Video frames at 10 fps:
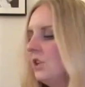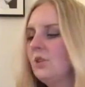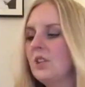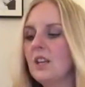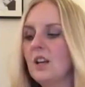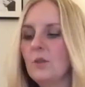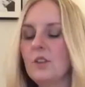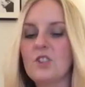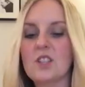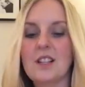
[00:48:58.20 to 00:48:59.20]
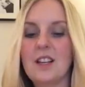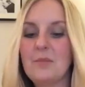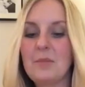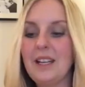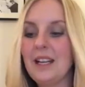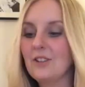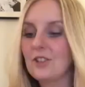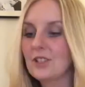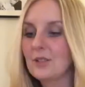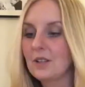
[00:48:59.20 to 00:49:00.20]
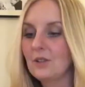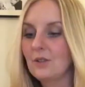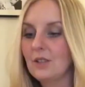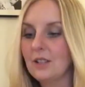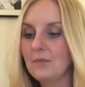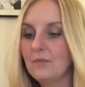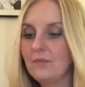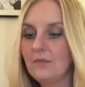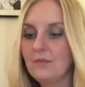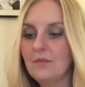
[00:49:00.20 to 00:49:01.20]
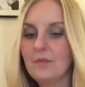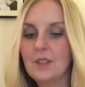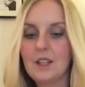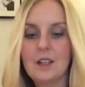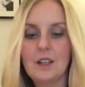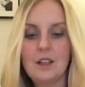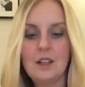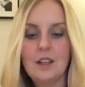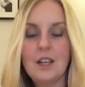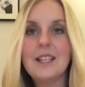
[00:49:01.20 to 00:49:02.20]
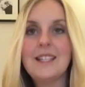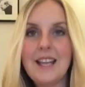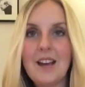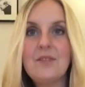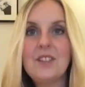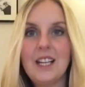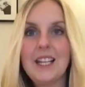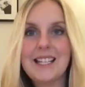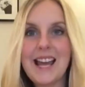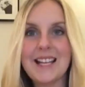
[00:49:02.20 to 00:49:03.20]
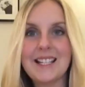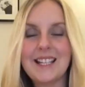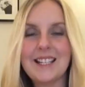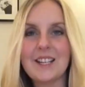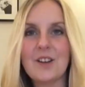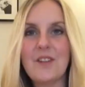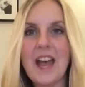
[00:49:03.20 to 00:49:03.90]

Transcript: you'd think I would have just learnt by now just to ignore him. It's definitely a test, isn't it, of